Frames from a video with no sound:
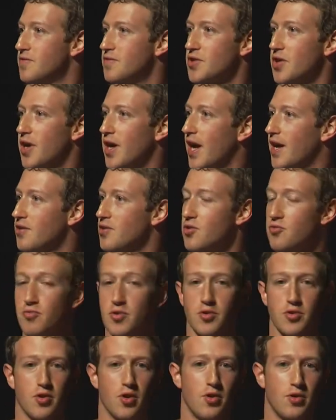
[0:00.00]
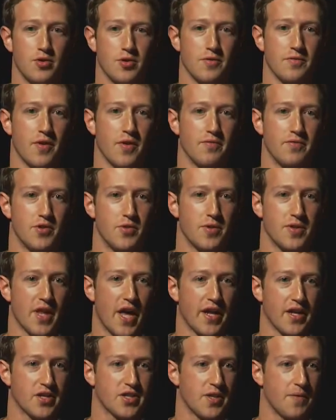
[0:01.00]
even though I had no real goal of doing
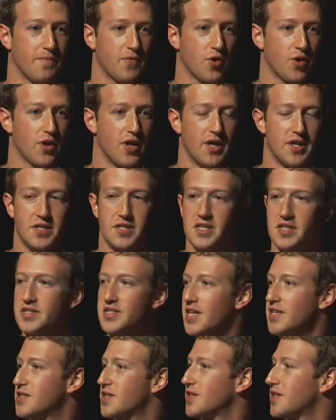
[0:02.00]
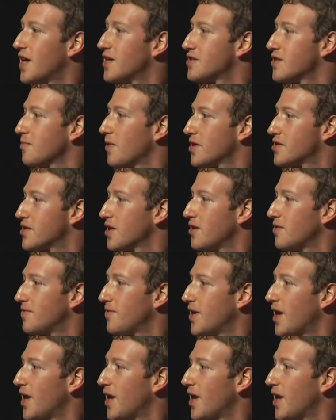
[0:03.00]
that except for desensitizing myself,